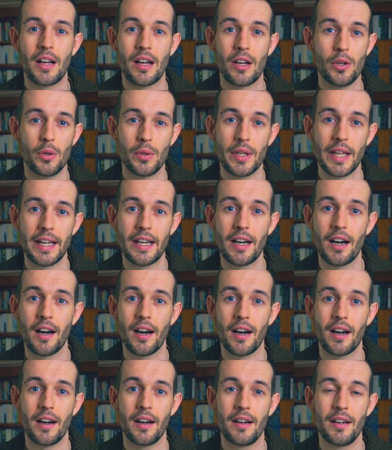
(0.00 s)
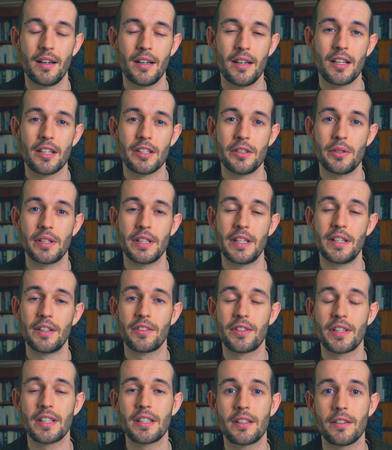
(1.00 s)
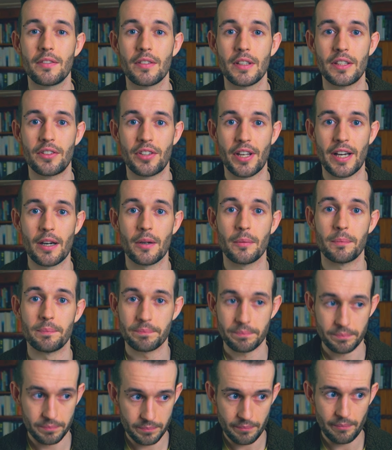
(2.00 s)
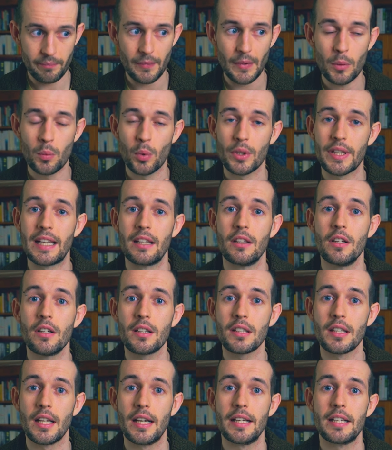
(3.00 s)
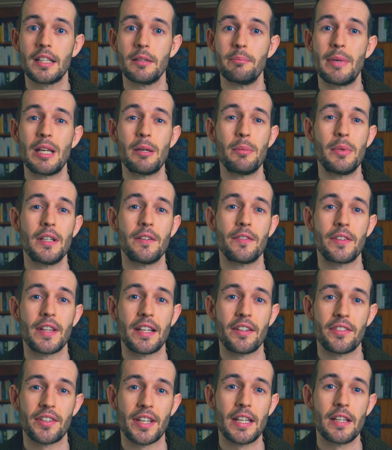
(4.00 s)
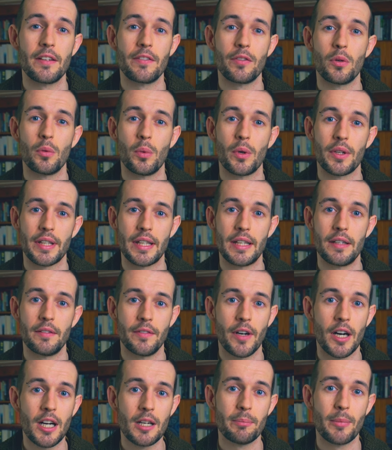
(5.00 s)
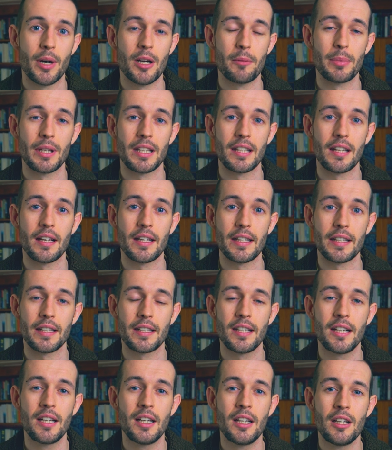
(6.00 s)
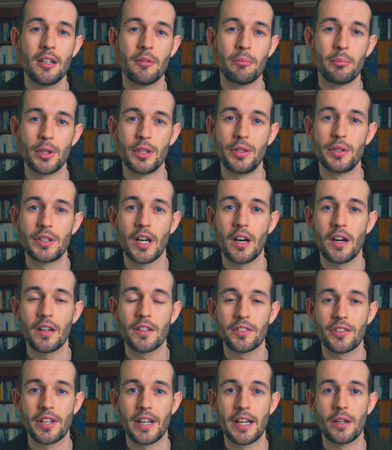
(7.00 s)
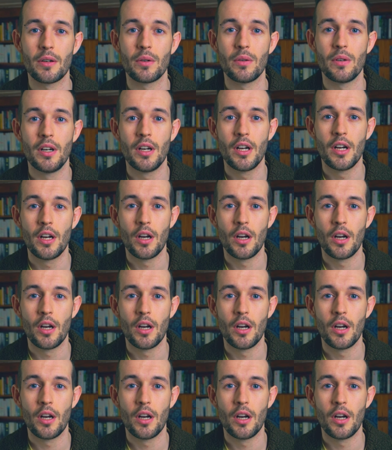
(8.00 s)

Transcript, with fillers: who they are. You can instinctively tell what they look like and maybe if they're safe or what their vibe might be like, but you can't tell